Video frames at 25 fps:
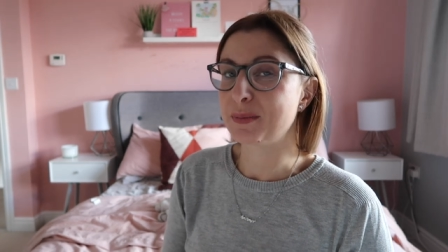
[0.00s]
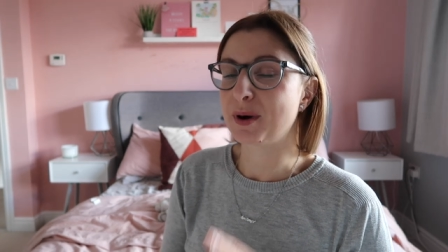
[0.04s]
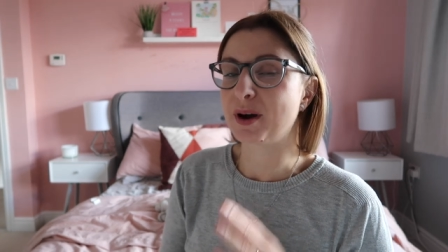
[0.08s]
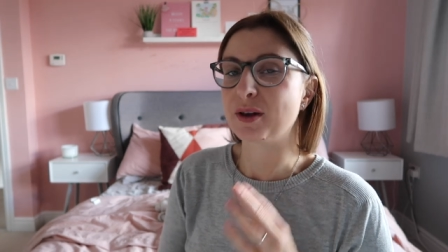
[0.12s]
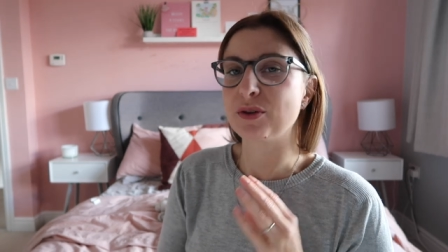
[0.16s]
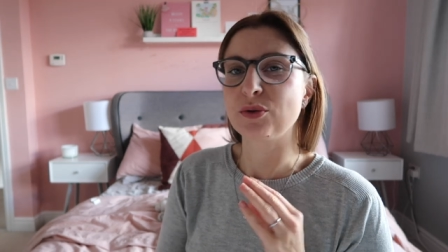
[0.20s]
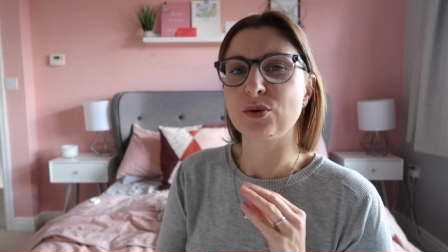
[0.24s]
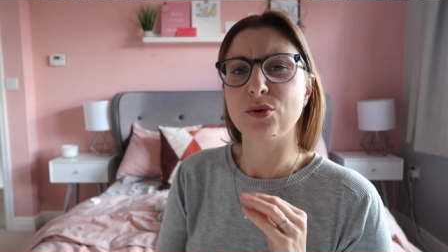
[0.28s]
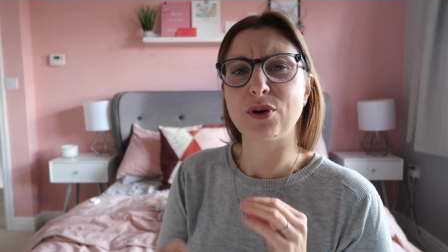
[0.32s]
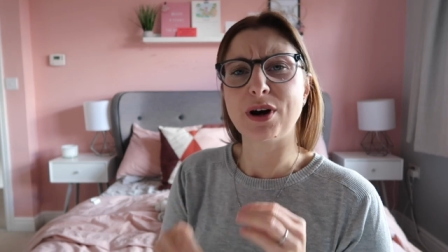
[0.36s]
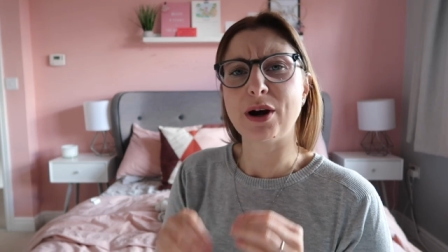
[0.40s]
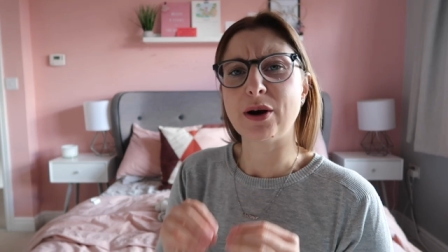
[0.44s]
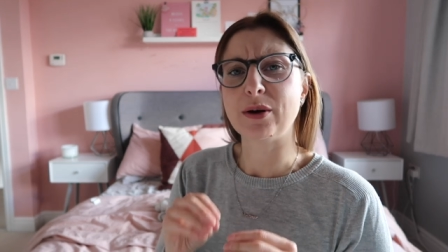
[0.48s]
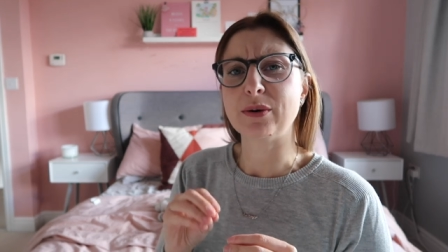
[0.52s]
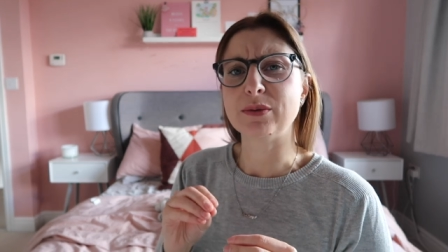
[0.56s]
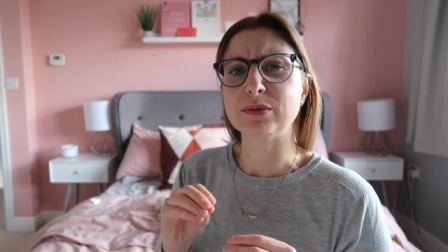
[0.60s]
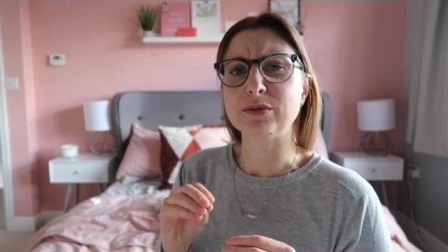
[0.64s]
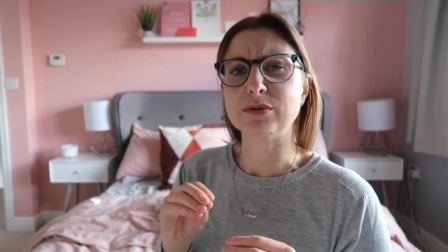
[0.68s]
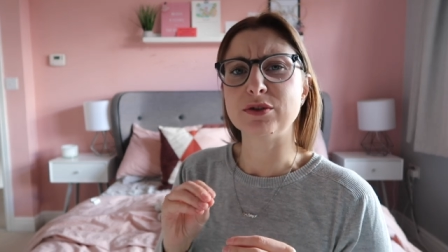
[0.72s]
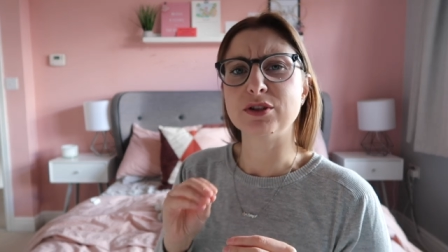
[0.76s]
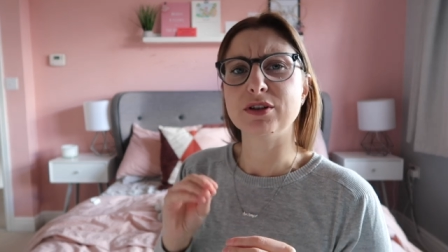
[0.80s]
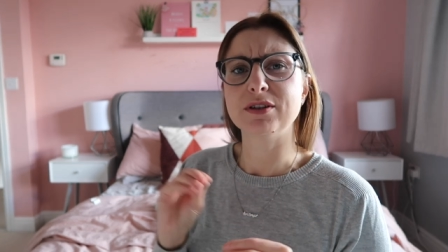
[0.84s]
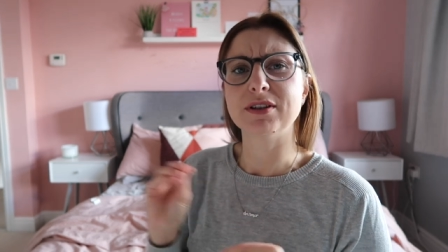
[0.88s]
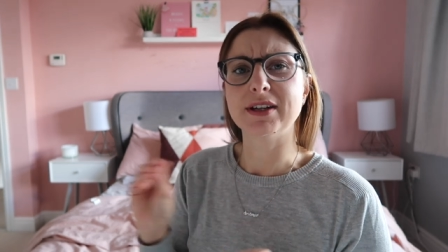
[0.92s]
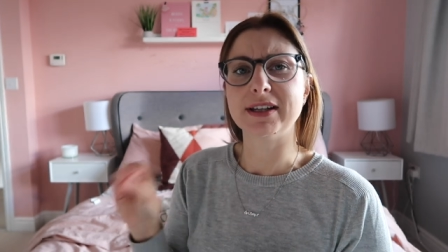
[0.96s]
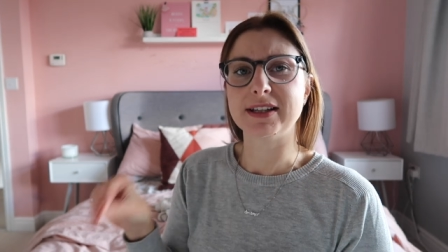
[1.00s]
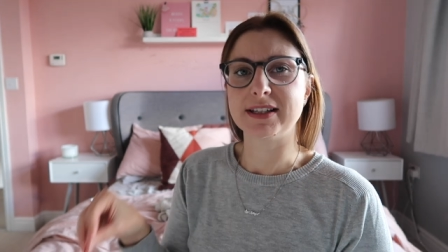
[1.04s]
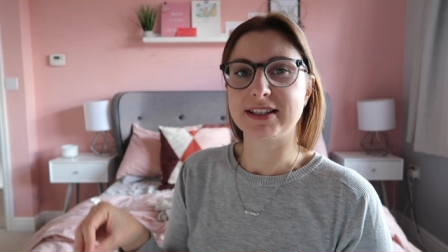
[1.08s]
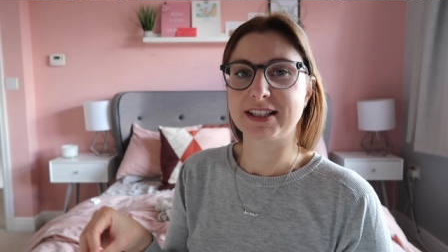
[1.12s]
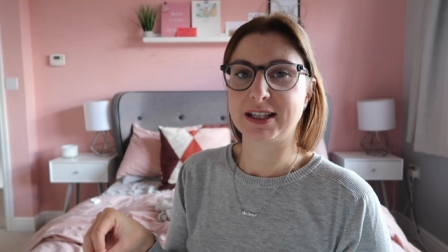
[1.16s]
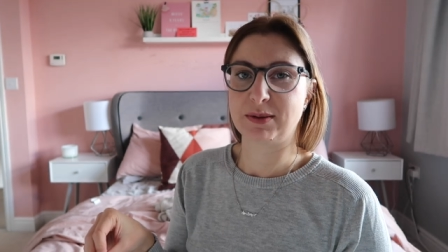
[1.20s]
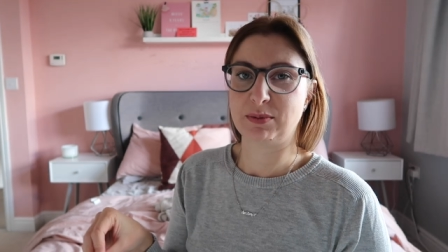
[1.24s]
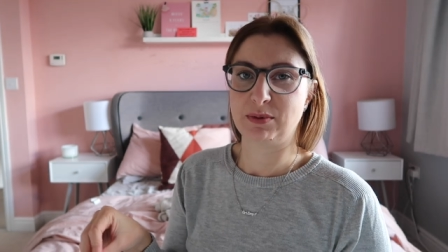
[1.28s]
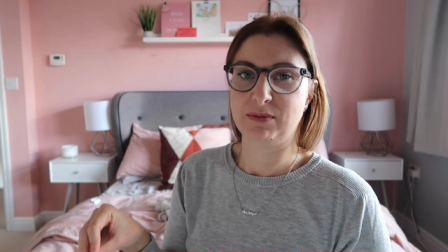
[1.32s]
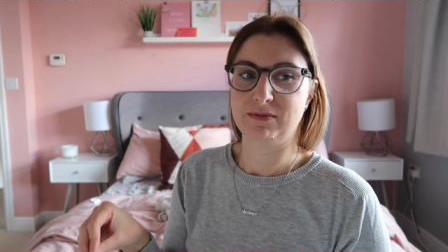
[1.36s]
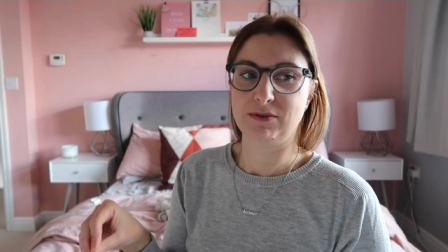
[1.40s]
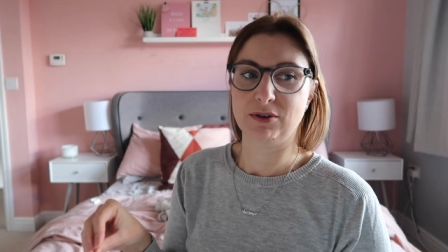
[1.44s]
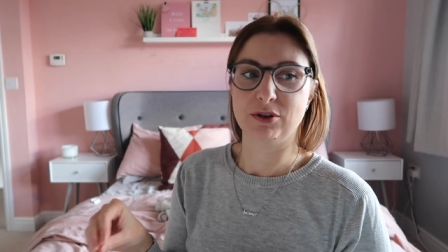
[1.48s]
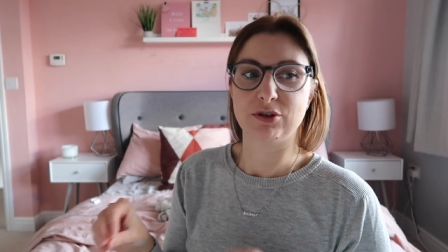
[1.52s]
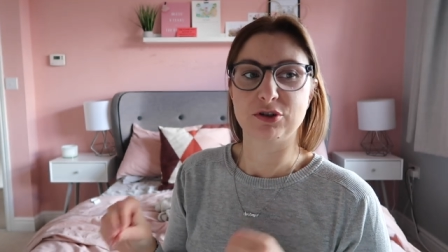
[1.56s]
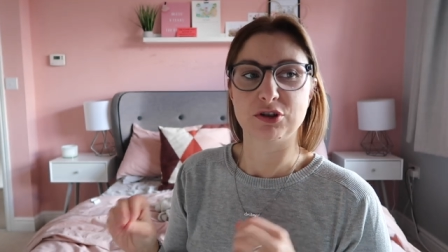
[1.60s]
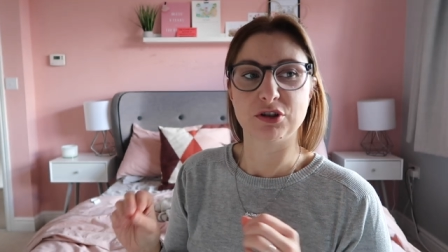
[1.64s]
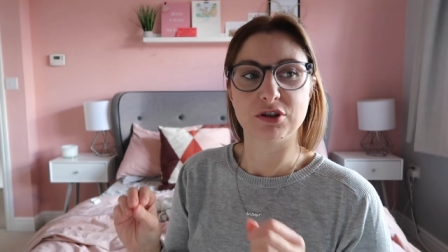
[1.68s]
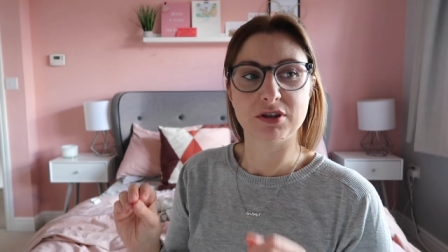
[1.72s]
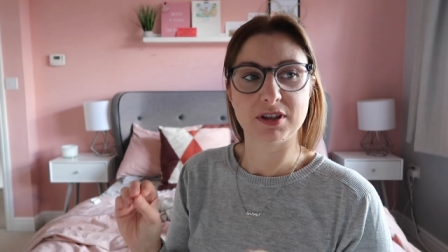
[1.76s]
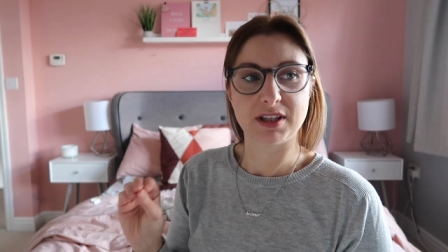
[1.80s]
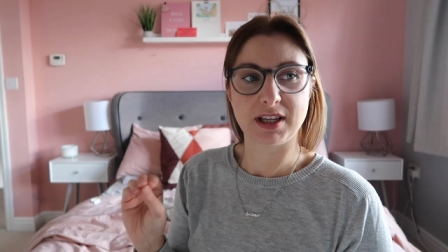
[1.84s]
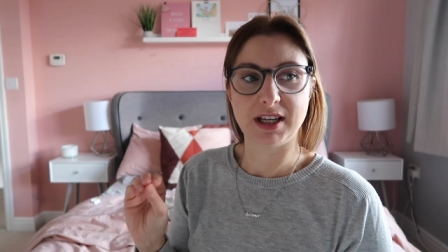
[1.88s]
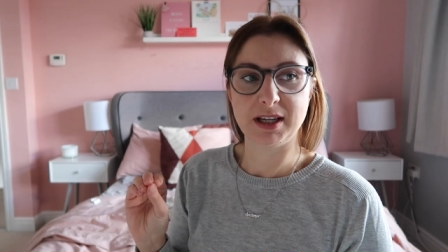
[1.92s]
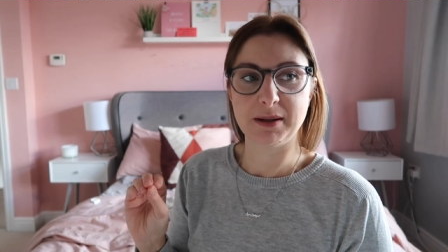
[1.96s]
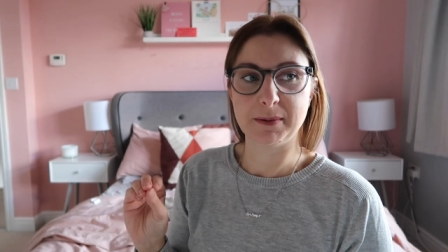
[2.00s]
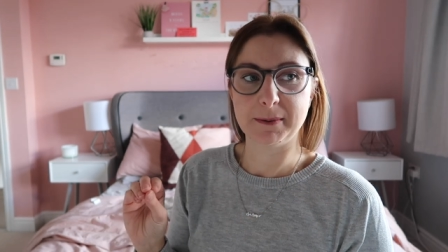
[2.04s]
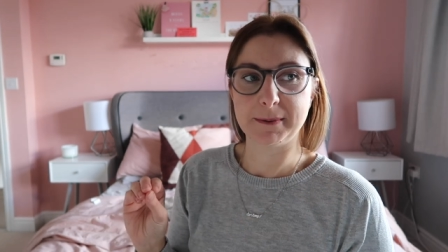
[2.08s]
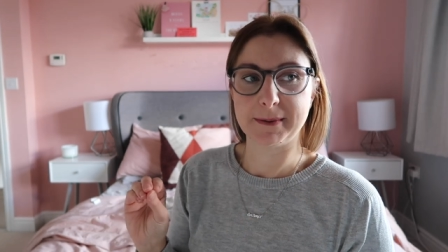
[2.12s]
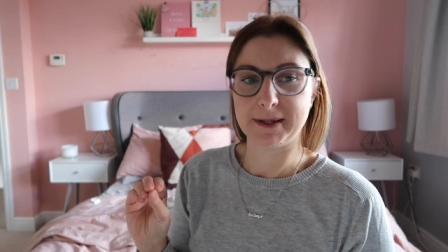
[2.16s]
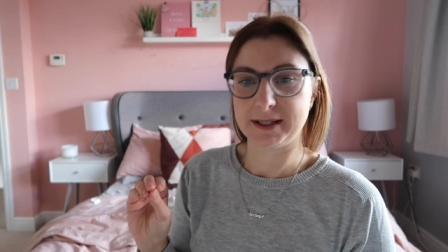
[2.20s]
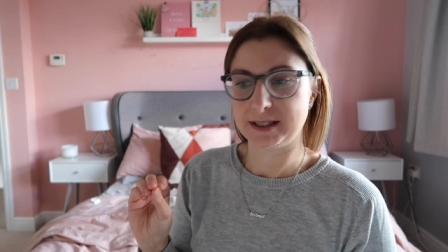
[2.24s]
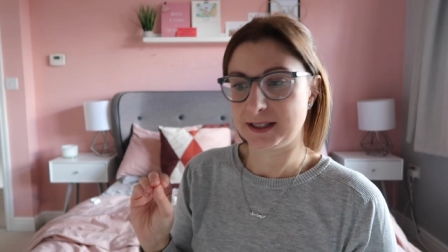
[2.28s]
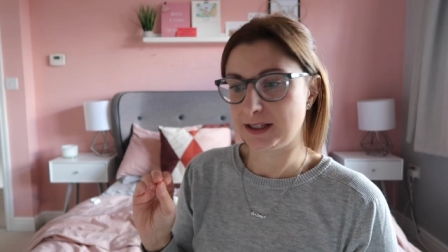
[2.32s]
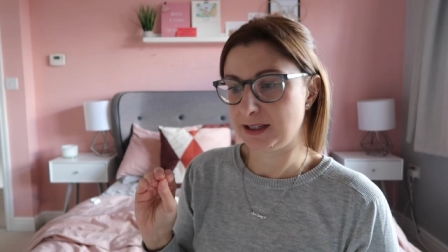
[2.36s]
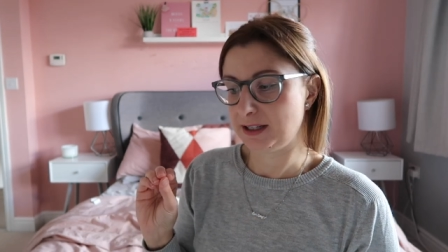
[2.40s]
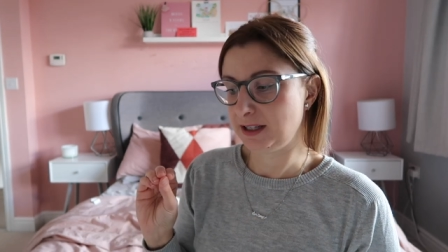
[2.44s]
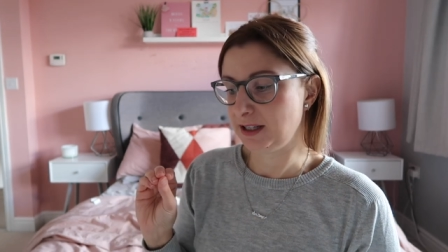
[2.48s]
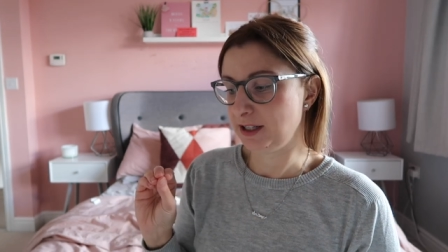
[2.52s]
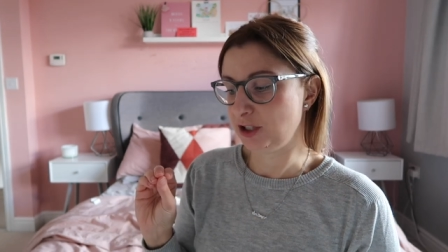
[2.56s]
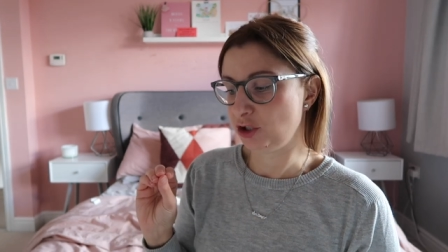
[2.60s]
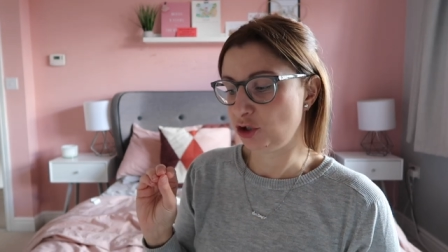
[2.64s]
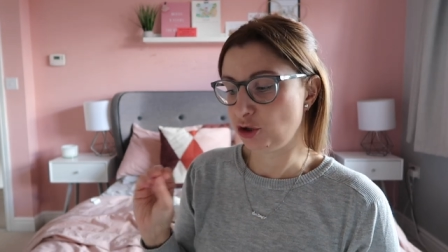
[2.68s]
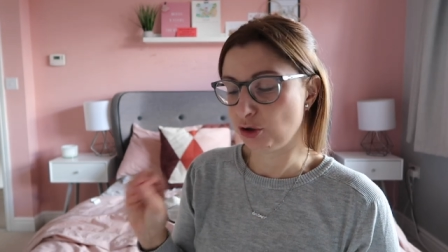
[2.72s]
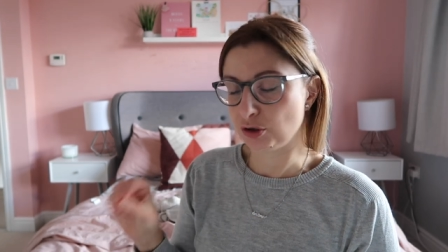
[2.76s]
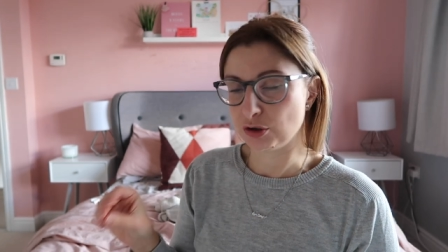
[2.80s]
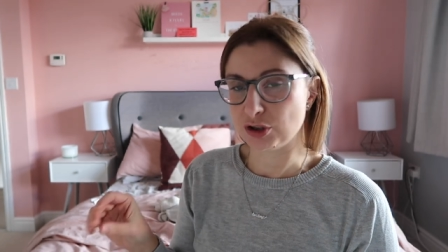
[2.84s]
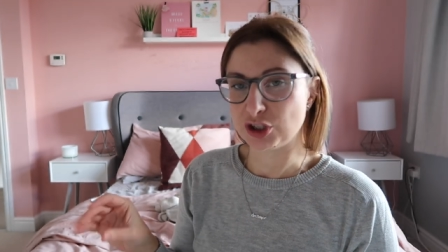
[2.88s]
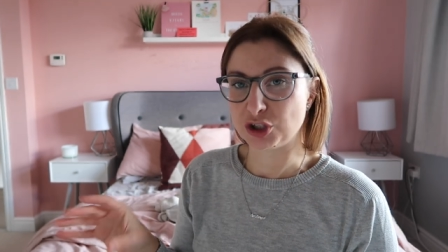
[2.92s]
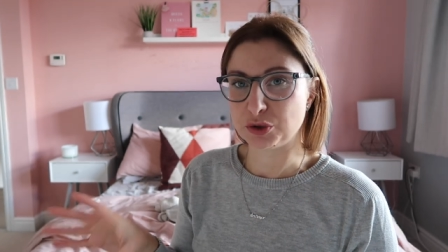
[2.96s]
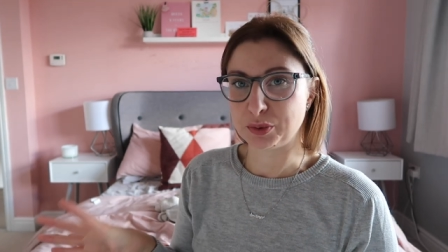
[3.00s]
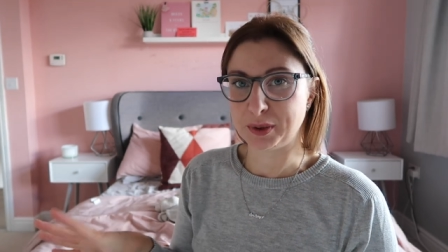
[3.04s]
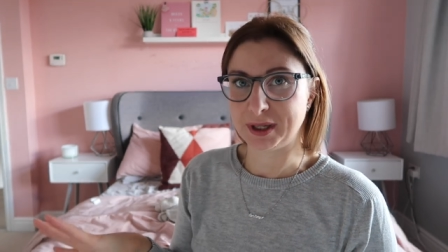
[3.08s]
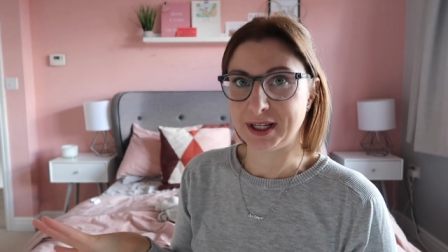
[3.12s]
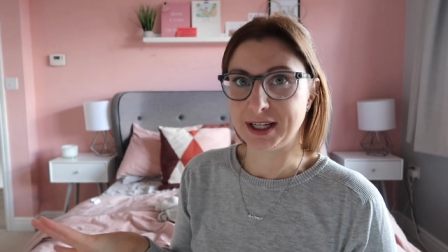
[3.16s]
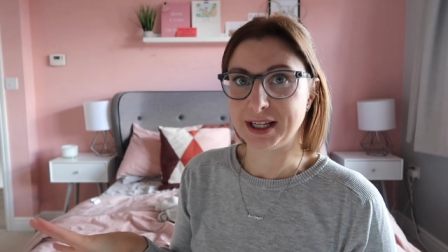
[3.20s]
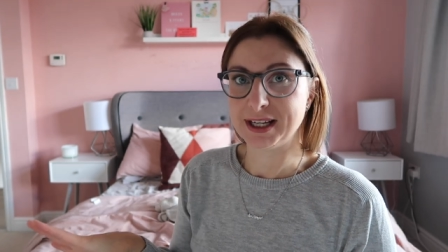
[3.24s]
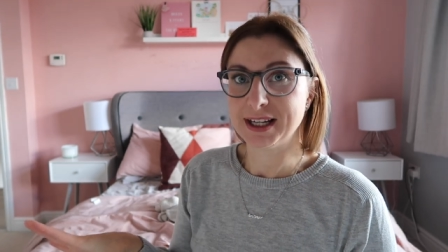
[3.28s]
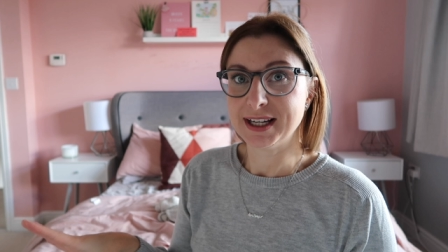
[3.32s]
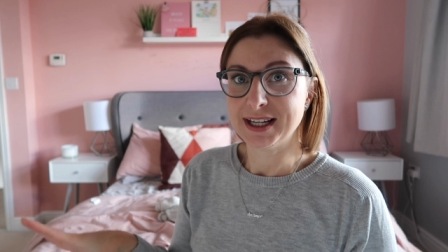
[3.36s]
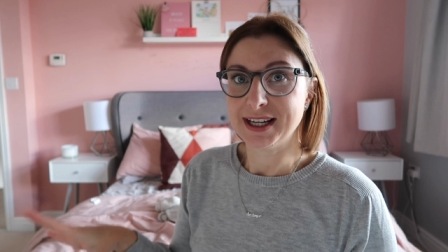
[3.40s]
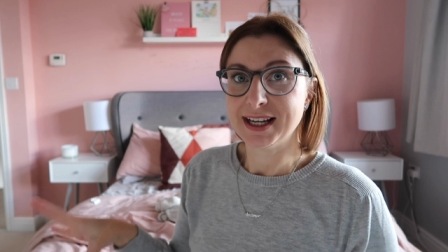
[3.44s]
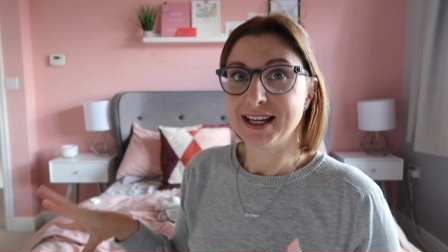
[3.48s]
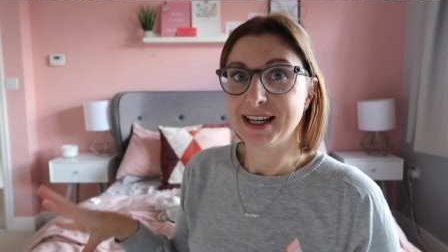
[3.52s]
but I thought I'll do that in a separate vlog just to keep them nicely short and sweet.